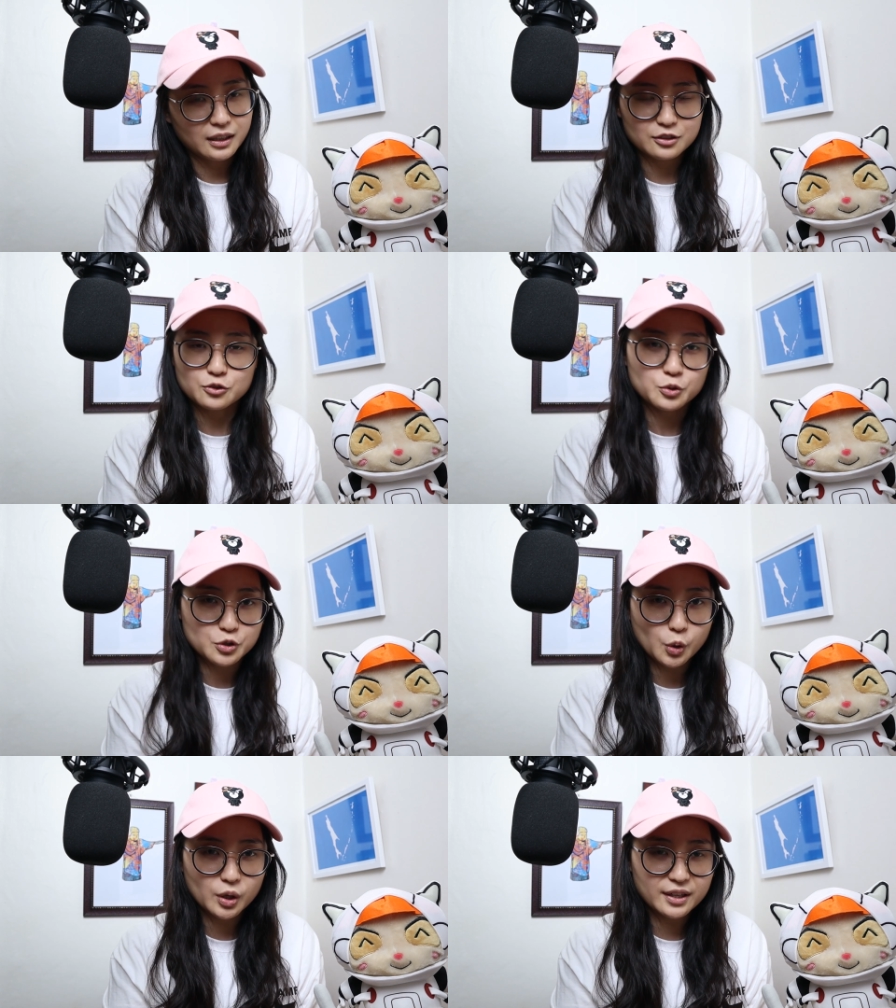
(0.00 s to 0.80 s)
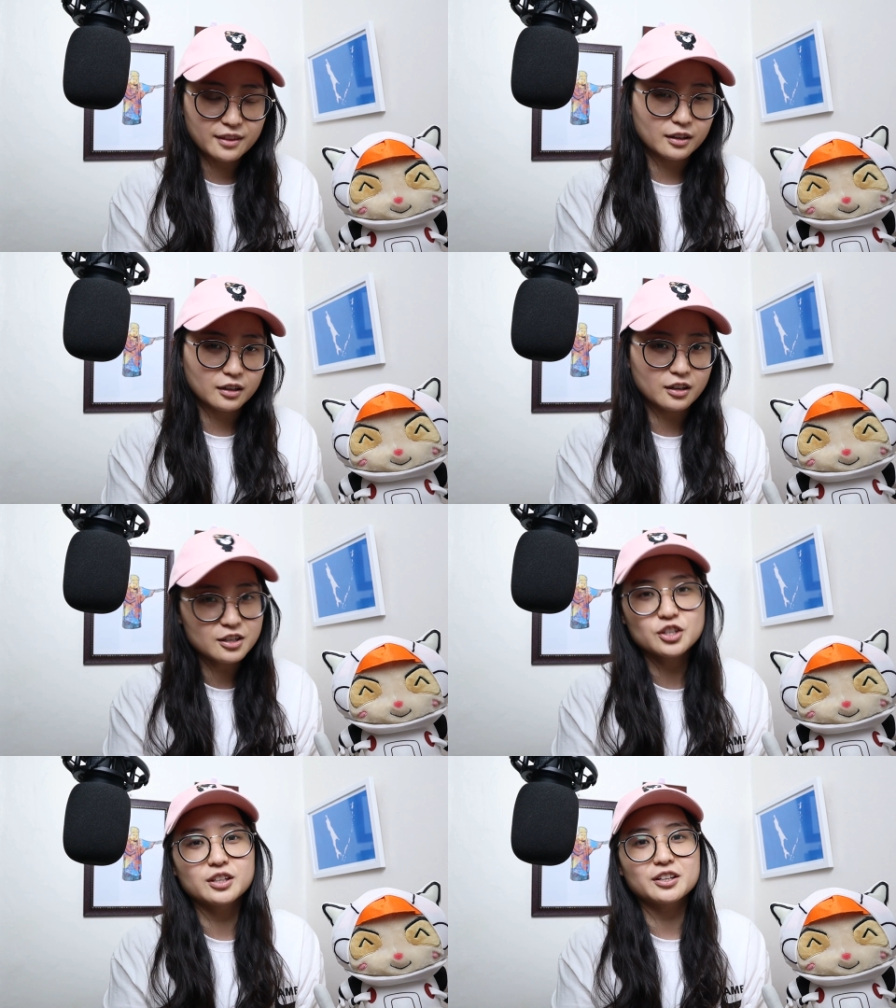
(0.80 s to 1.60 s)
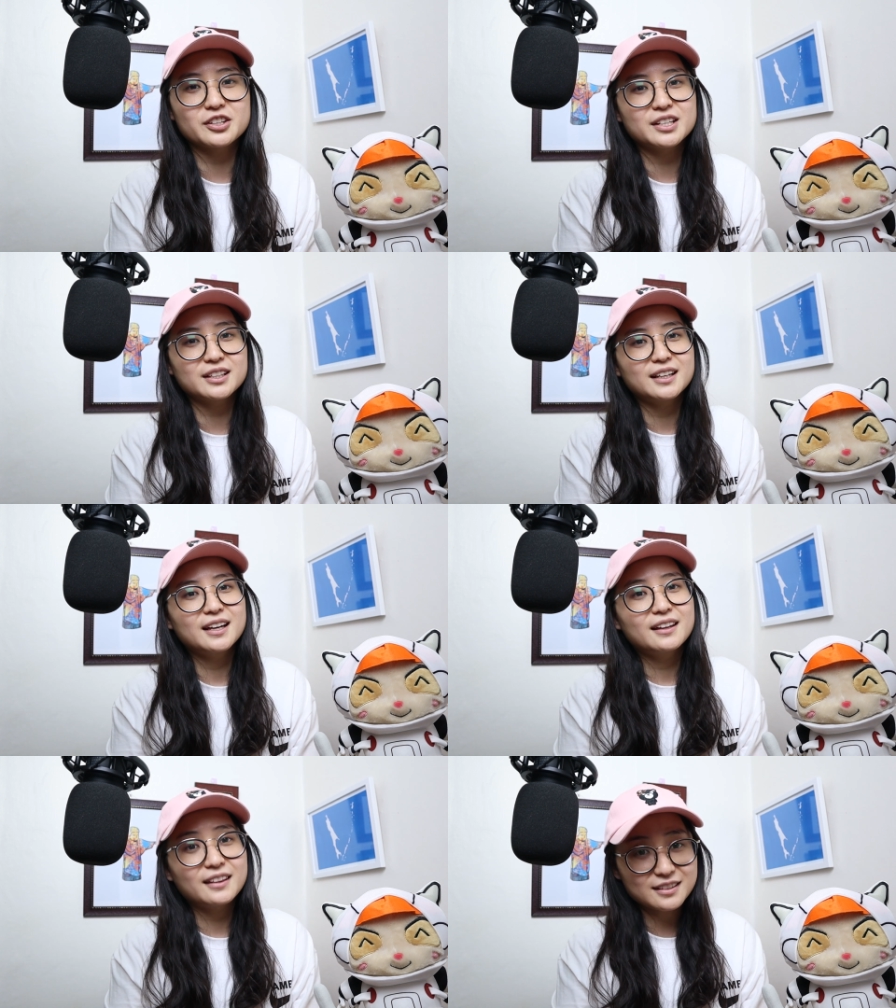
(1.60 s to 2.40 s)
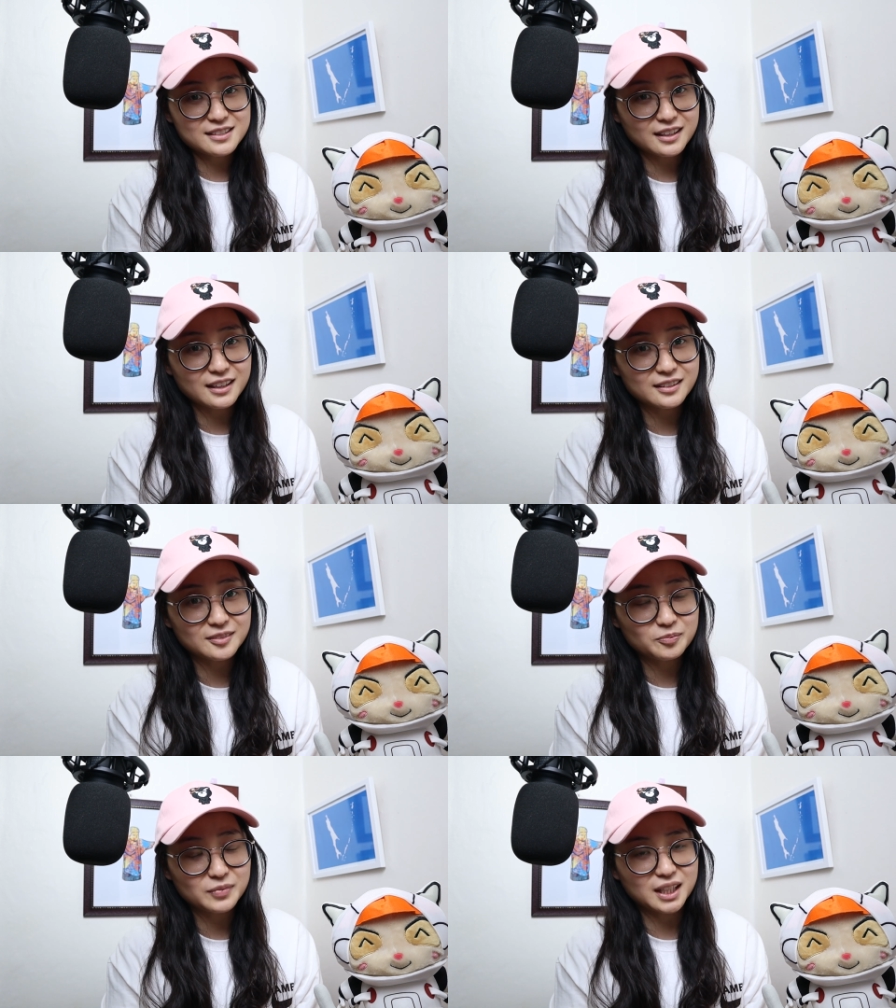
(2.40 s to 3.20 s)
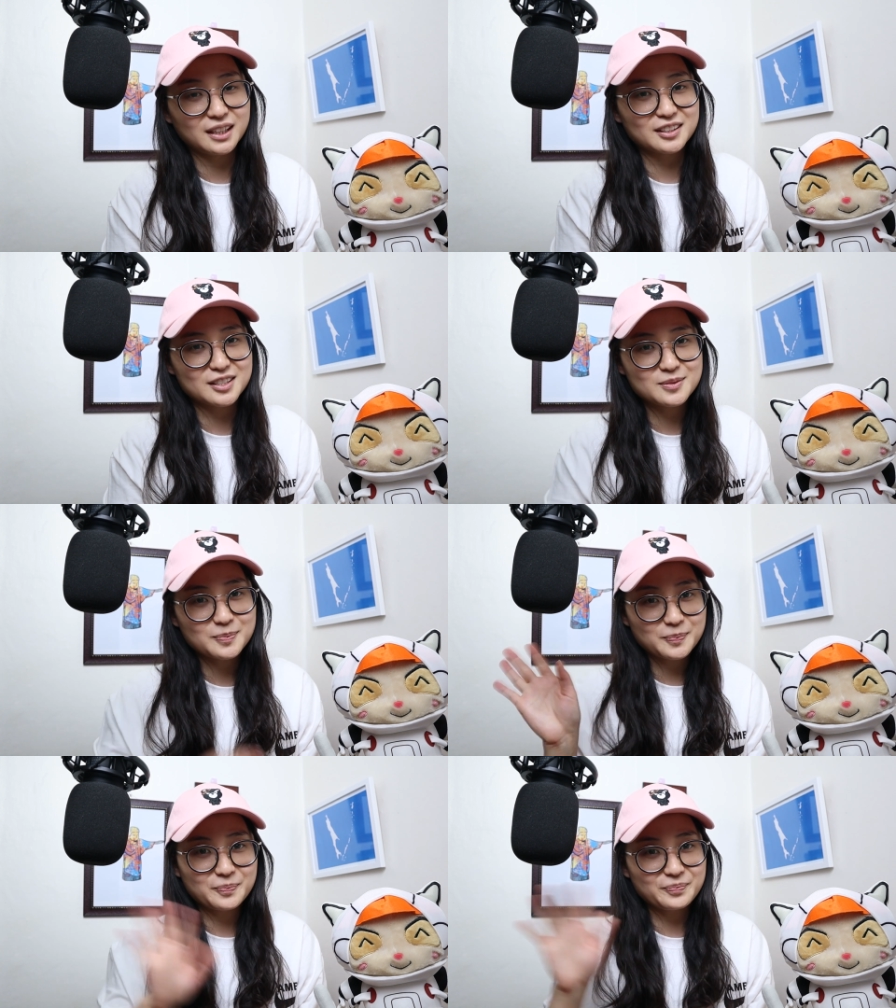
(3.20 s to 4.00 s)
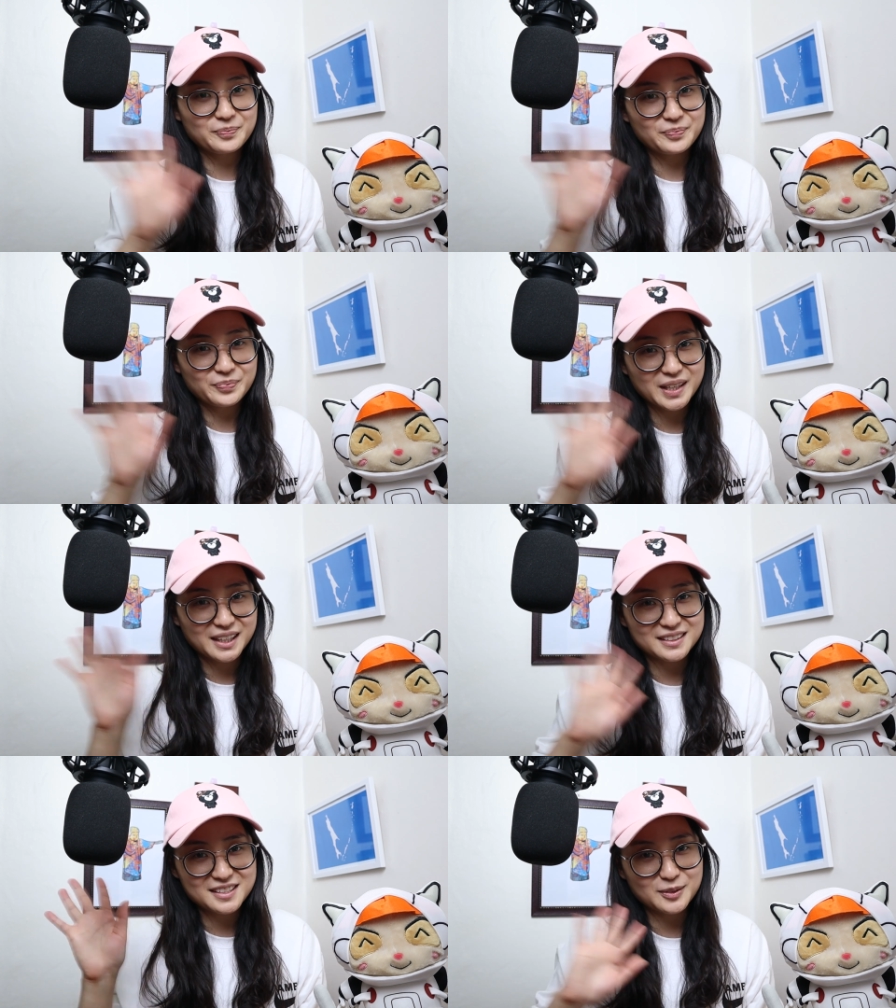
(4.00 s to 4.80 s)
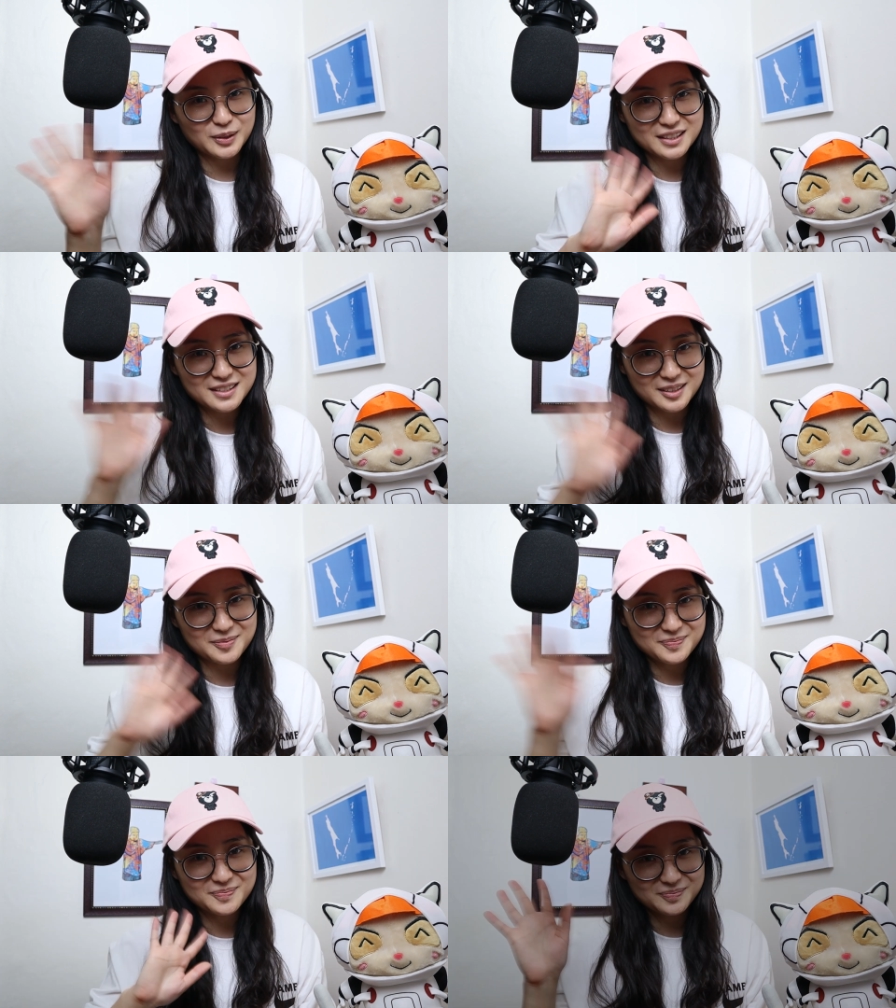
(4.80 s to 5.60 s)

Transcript: This was Zoya, the Russian Korean. Thanks again, and I'll see you next time.